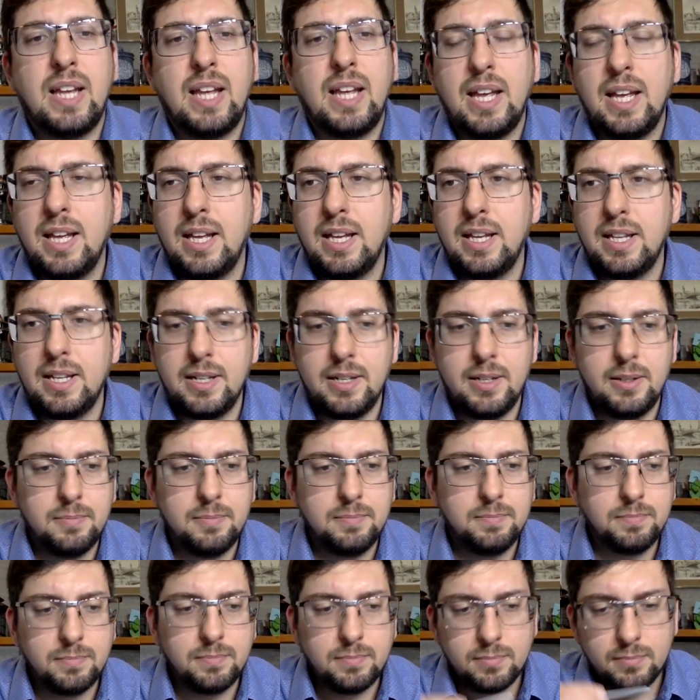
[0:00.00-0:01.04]
and
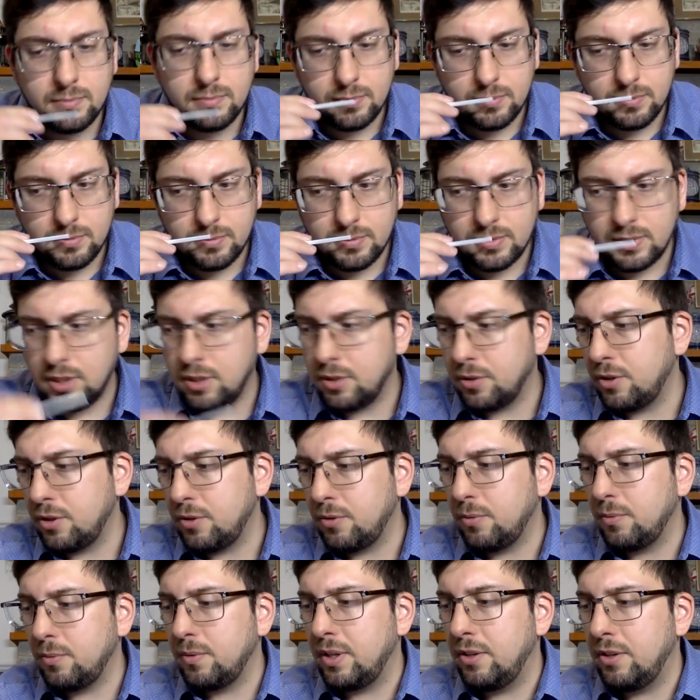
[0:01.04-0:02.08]
I don't
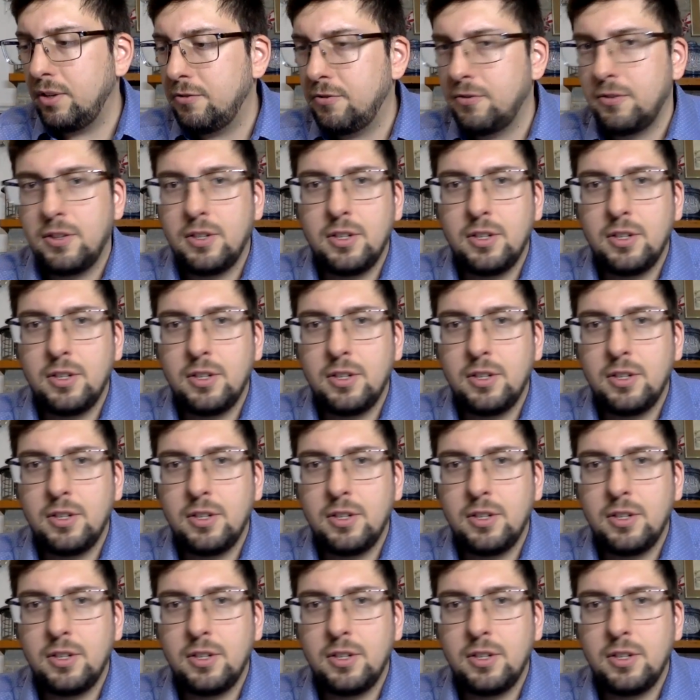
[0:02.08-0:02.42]
know if